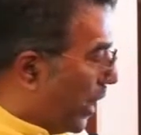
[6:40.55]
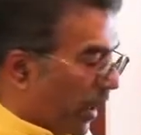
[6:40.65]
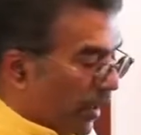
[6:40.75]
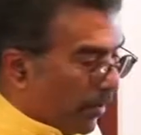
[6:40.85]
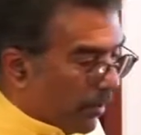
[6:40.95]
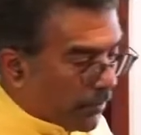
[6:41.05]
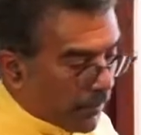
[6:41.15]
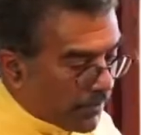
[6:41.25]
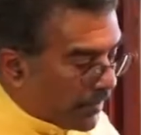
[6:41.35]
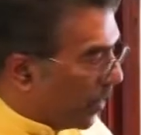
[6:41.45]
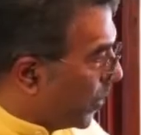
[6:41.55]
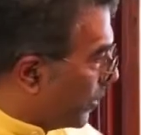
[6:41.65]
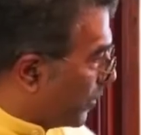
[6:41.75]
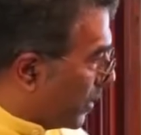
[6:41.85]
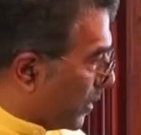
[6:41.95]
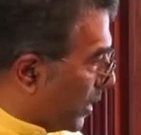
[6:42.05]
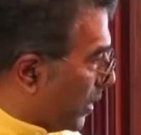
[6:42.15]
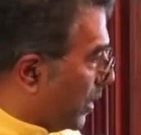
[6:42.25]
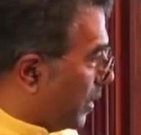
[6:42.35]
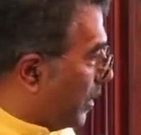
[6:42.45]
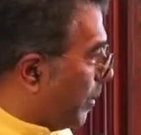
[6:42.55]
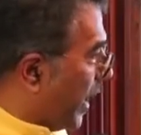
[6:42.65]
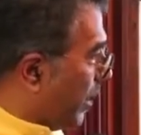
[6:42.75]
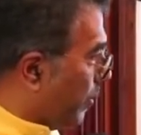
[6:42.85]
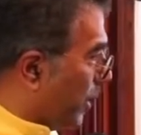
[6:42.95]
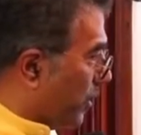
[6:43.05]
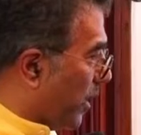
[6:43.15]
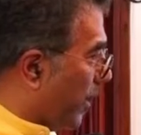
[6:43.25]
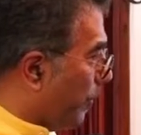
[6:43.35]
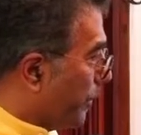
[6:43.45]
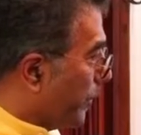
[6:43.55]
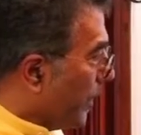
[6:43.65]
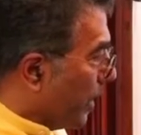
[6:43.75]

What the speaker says: And he also established the Bank of Madurai,